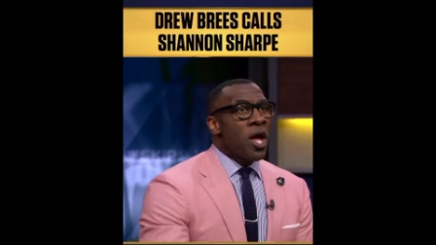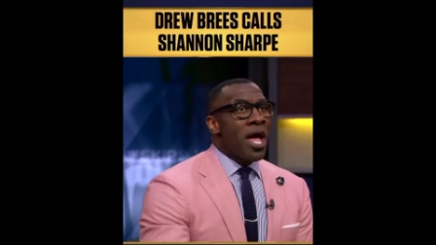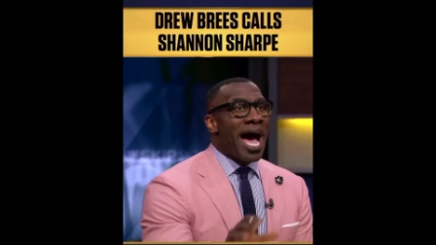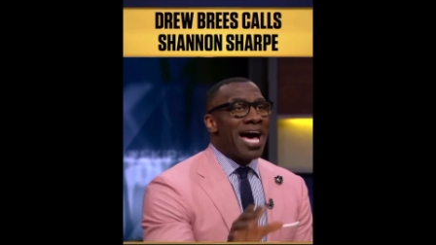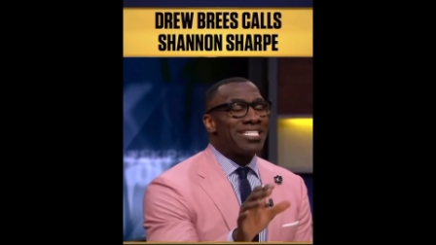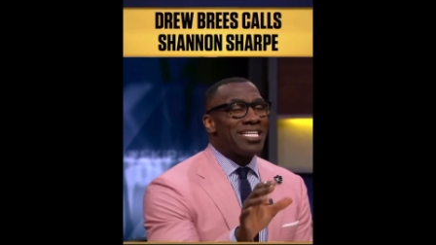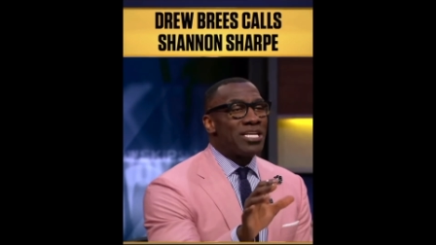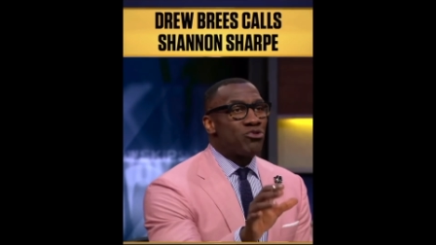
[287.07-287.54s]

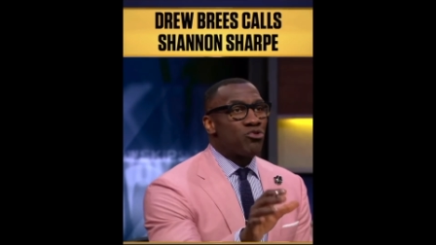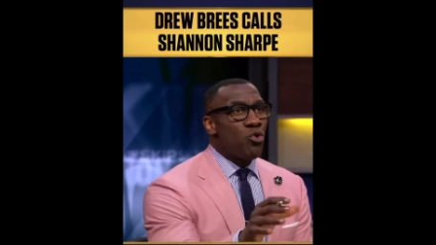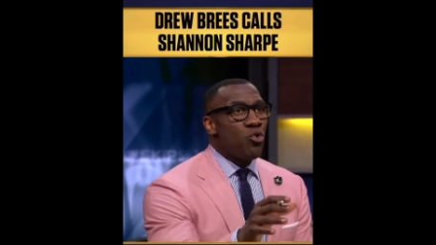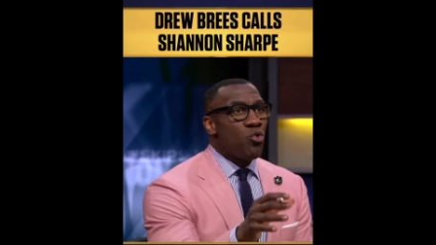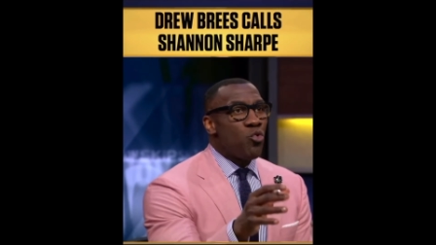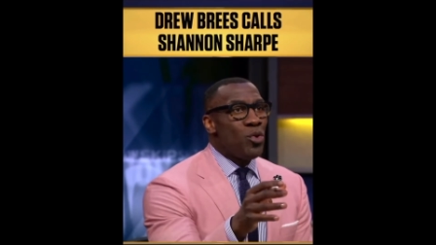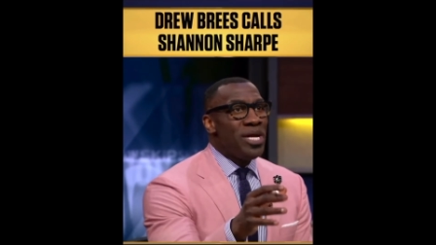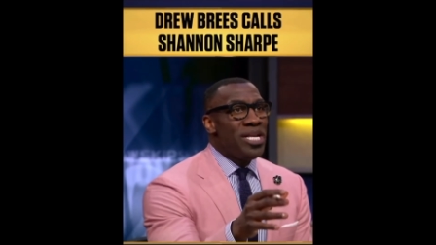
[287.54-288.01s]
I said, Drew,
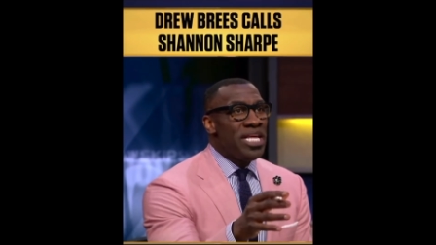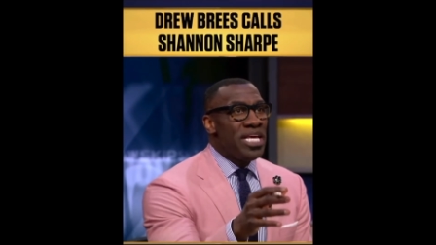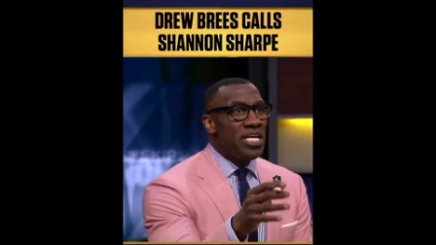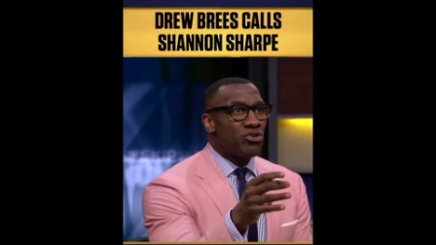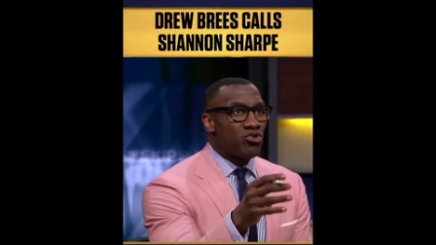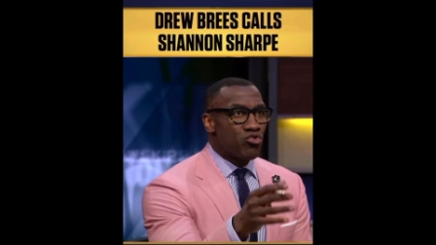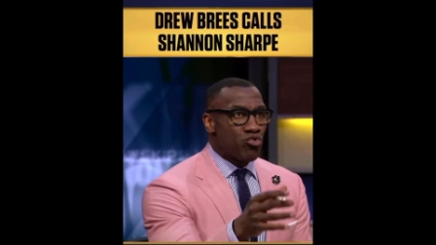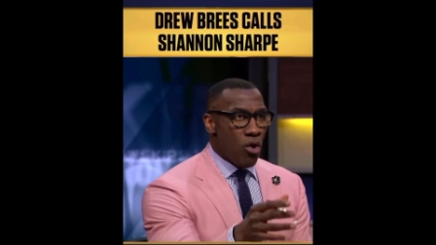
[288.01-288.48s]
we
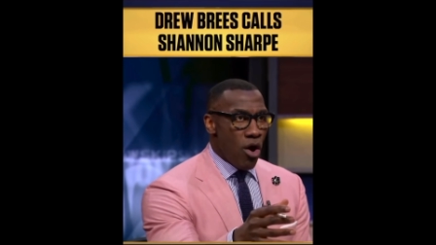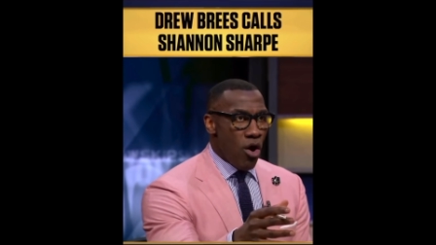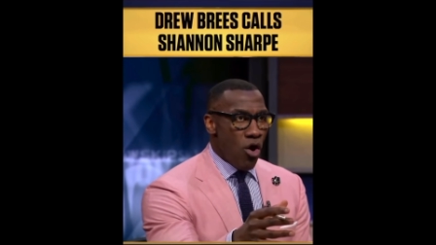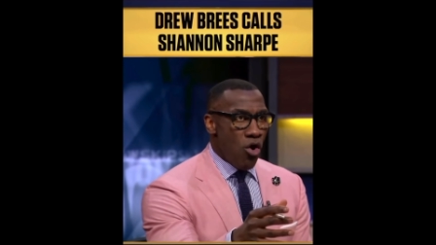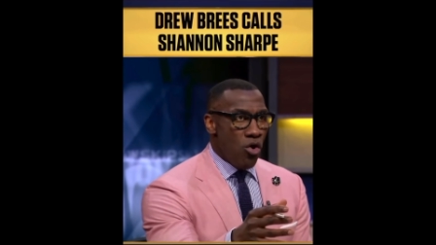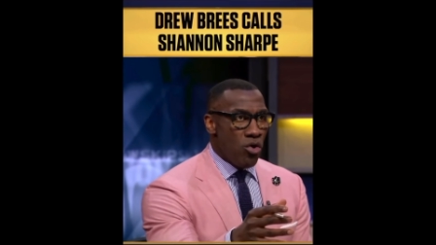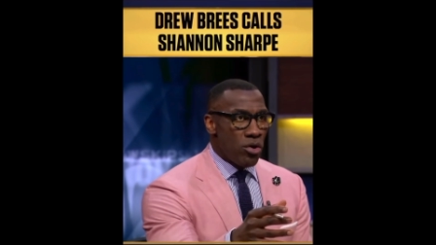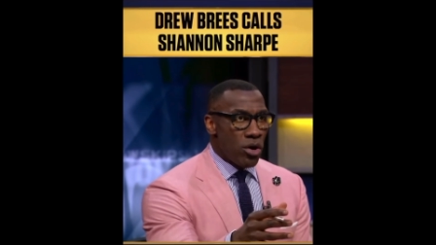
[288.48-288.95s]
need
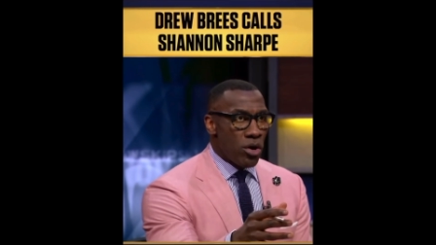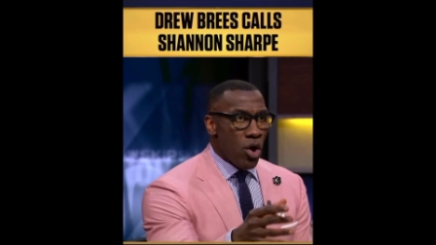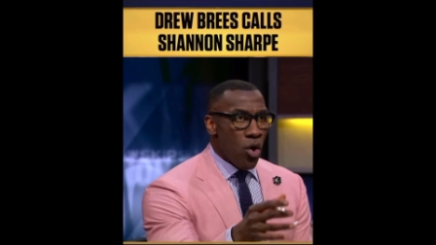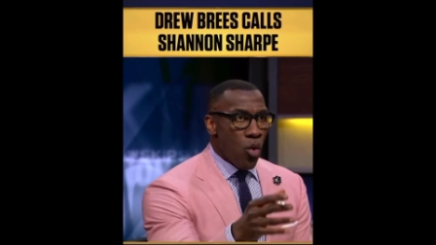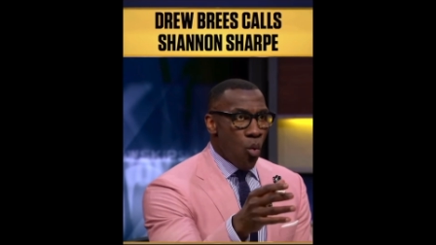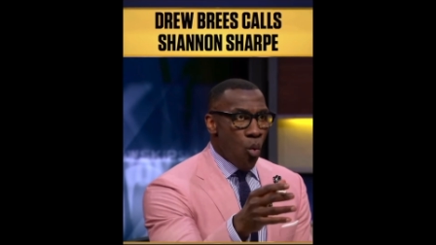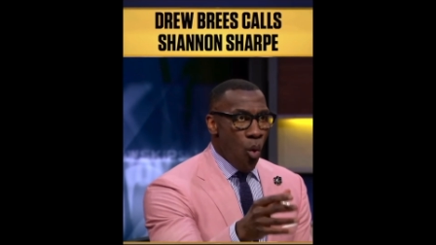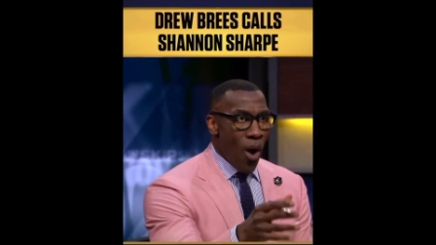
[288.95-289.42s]
strong
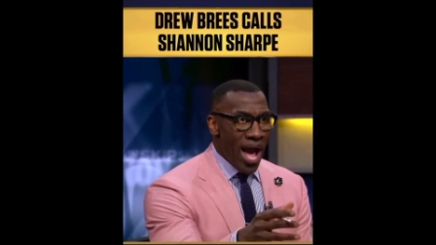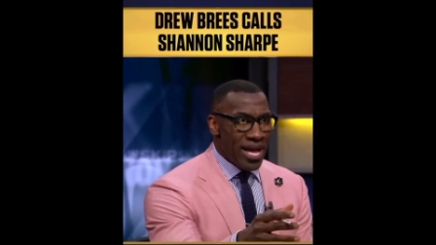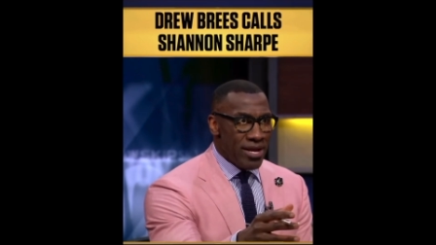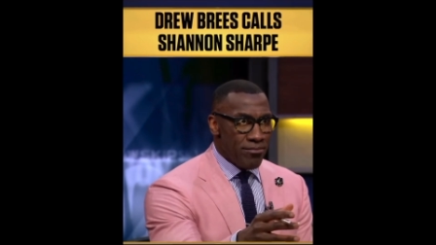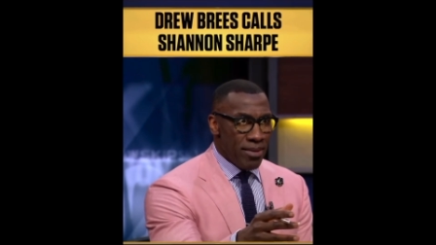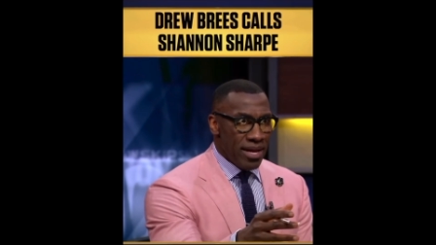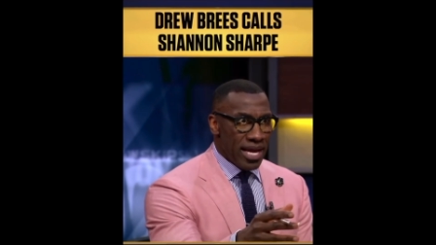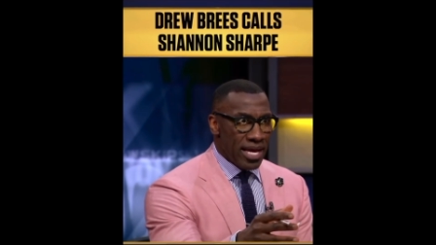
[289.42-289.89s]

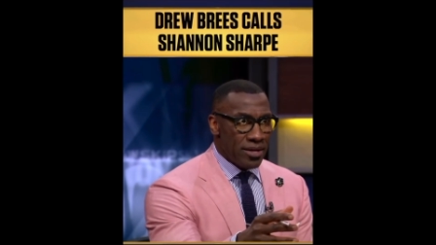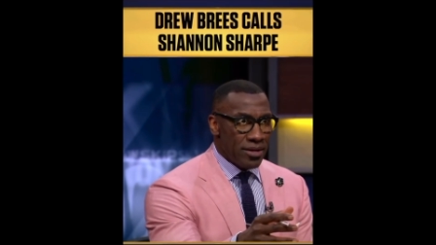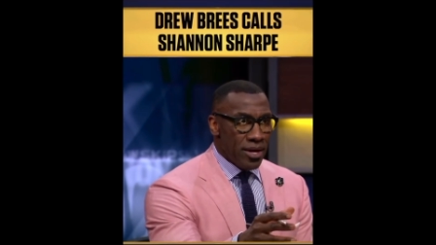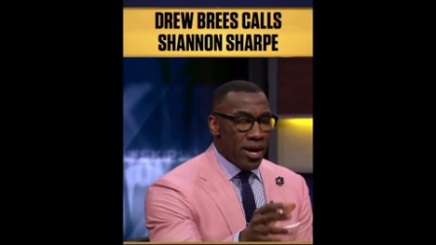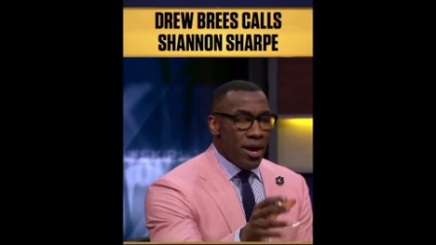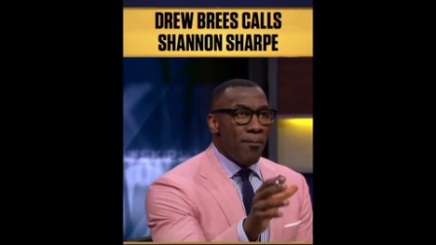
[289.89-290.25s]
white men,